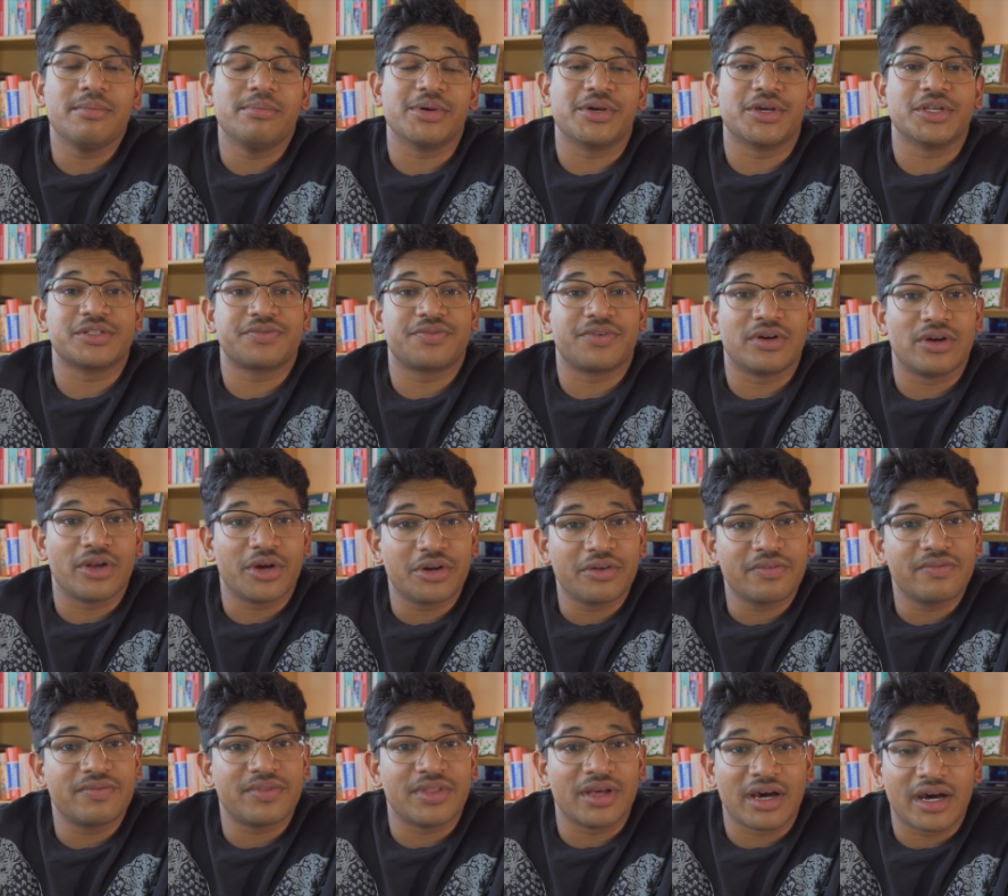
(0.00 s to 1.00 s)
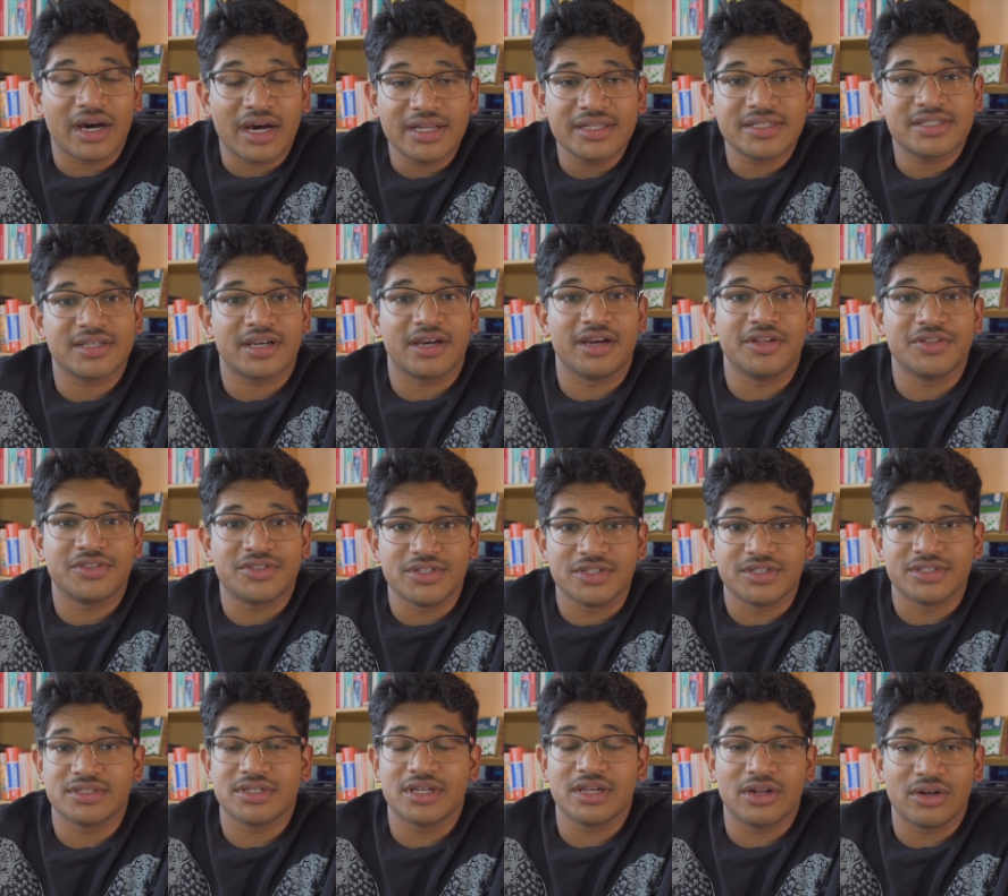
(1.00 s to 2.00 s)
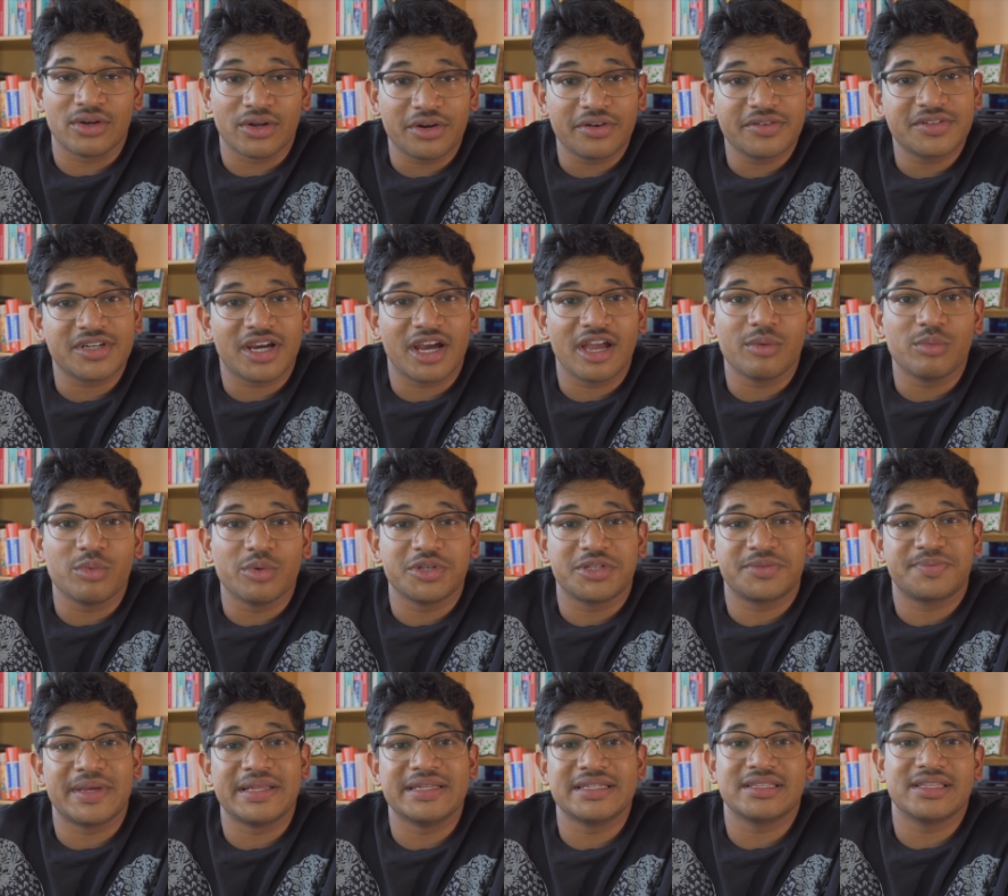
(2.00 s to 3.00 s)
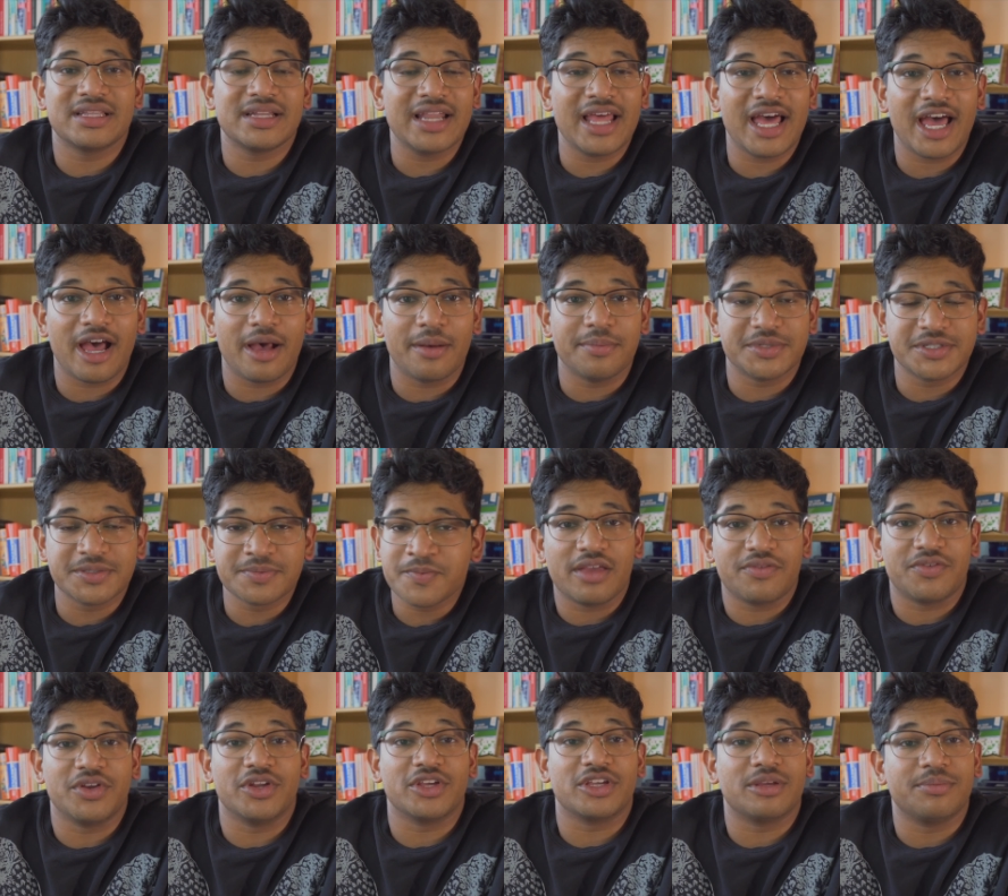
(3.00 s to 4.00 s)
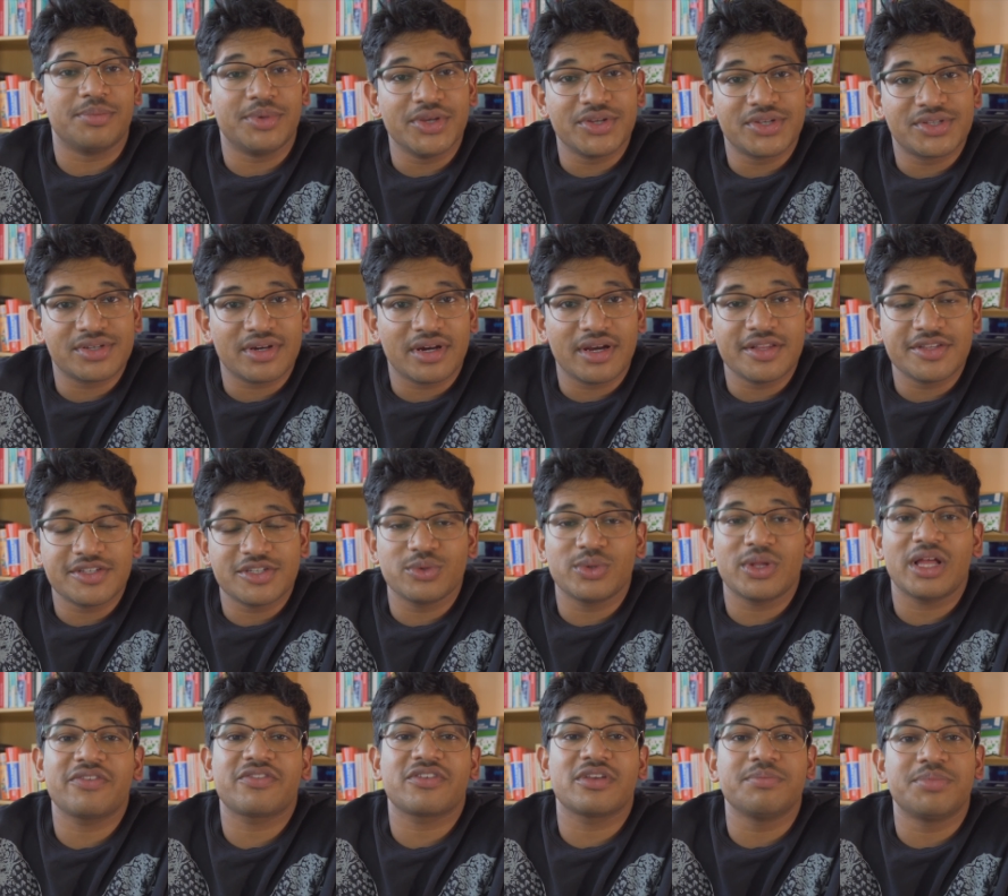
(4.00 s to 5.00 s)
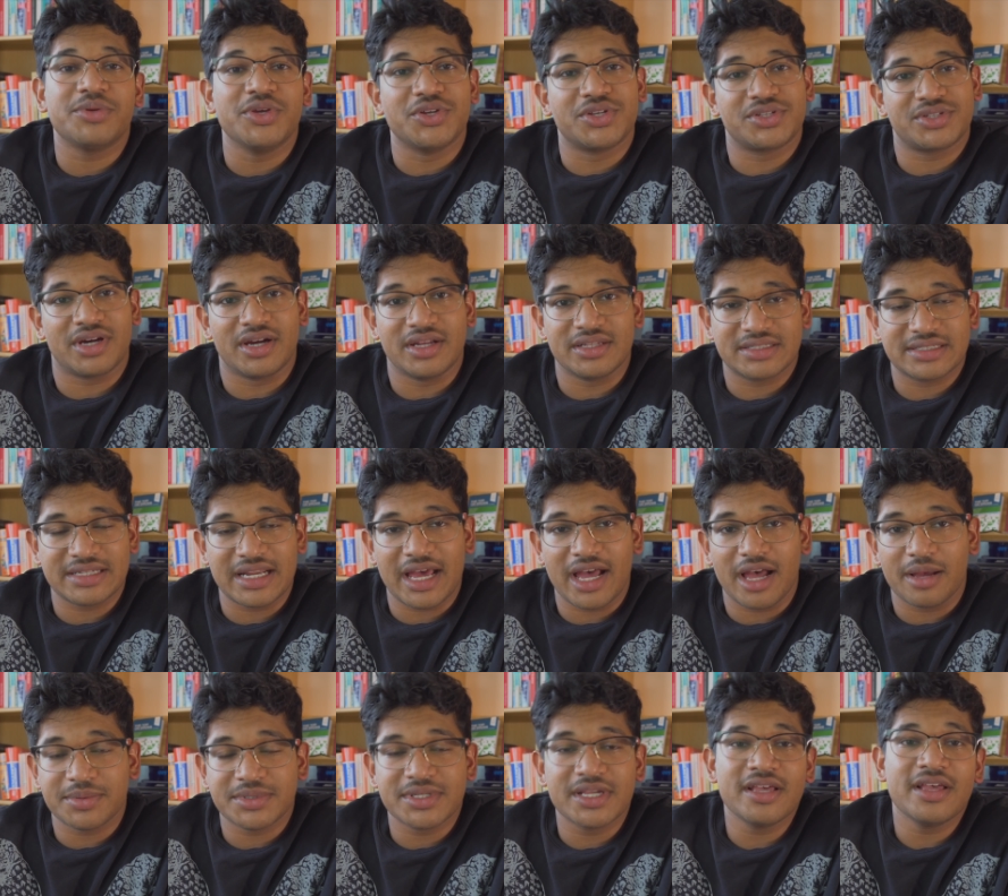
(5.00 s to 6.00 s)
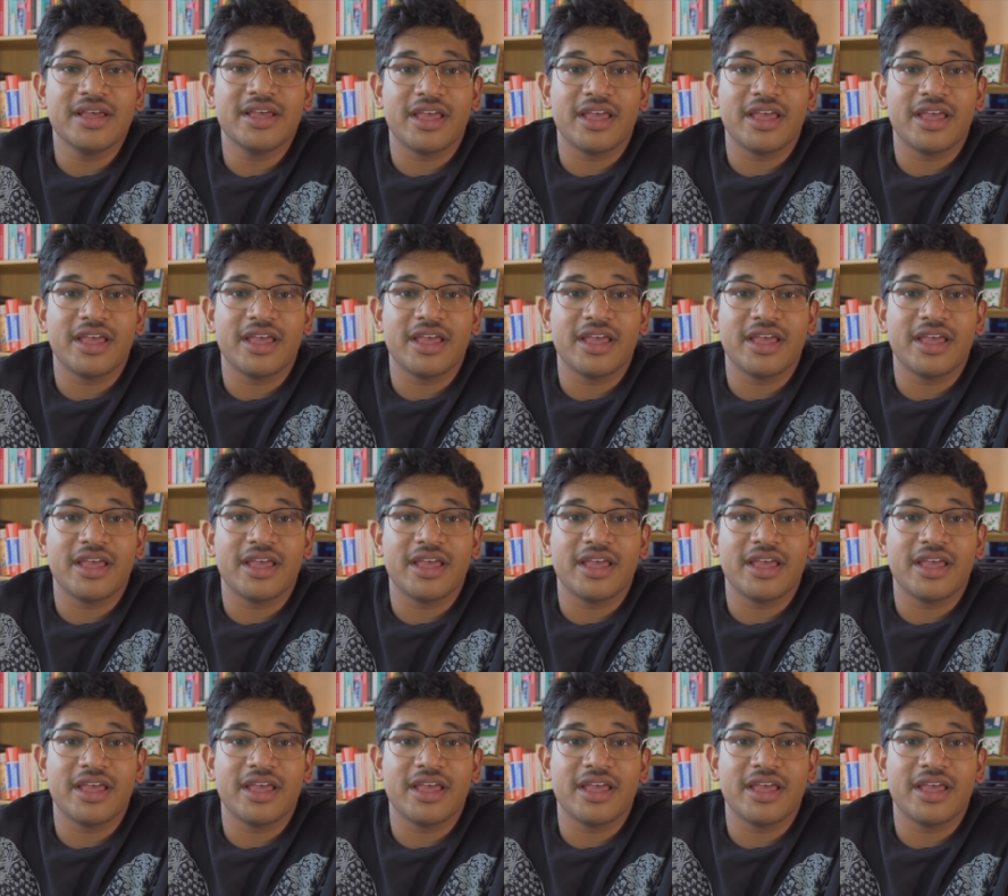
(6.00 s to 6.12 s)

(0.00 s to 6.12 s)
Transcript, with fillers: because for a lot of the hard sciences, a lot of time will be spent in the labs. If you're doing computer science, you'll have computer science labs.